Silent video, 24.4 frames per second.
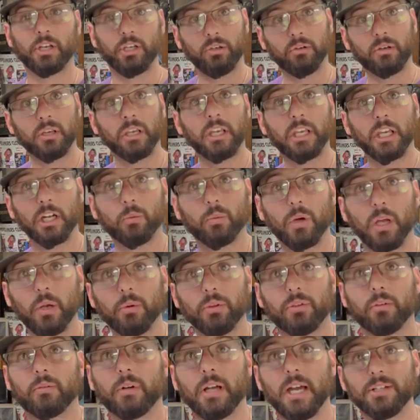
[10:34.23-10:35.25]
and you can get away
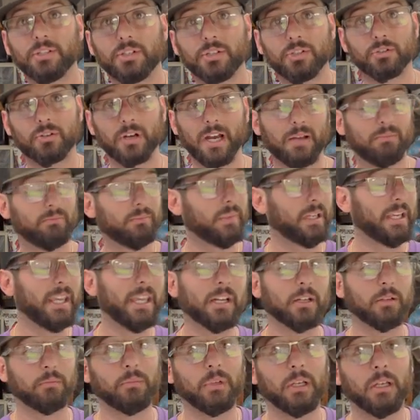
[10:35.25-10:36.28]
with a ratchet strap, get
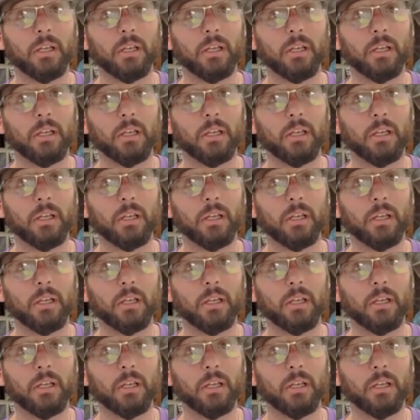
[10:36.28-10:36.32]
them.